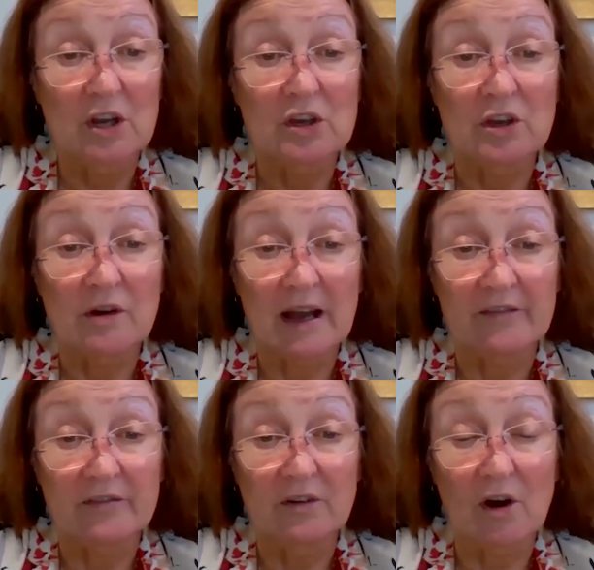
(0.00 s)

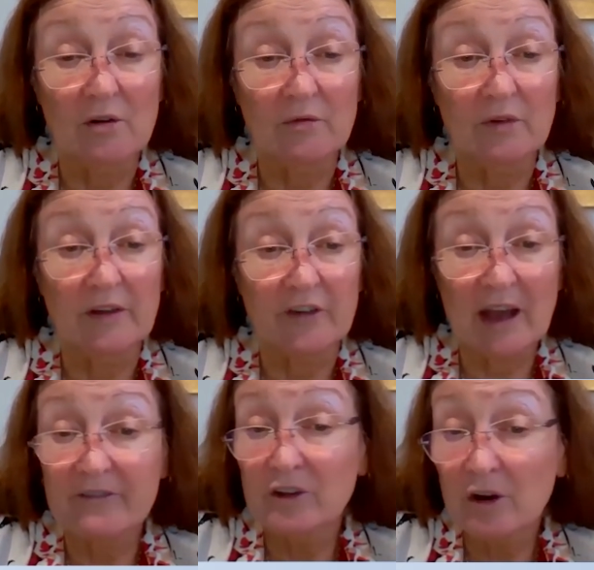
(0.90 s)
if you
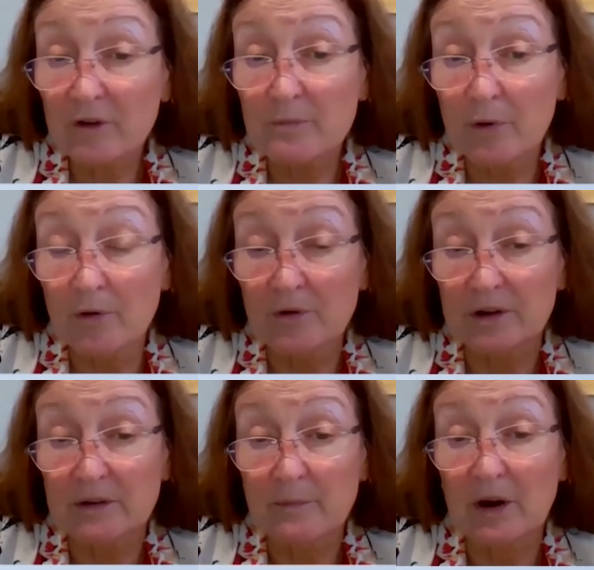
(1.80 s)
have not
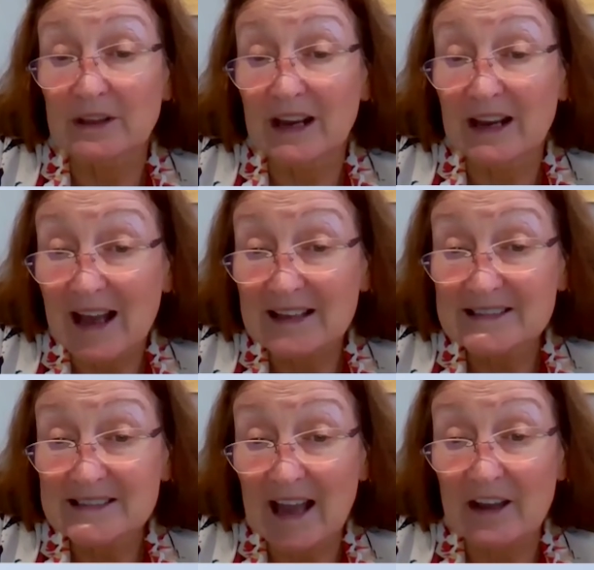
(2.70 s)
reported by the
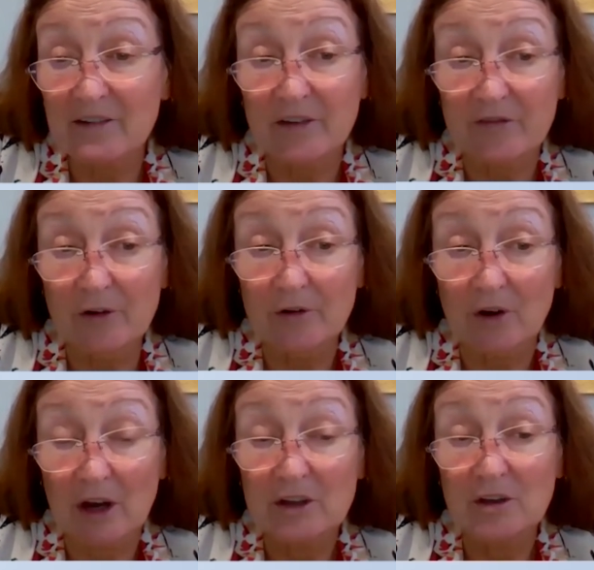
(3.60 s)
last day of the fortnight,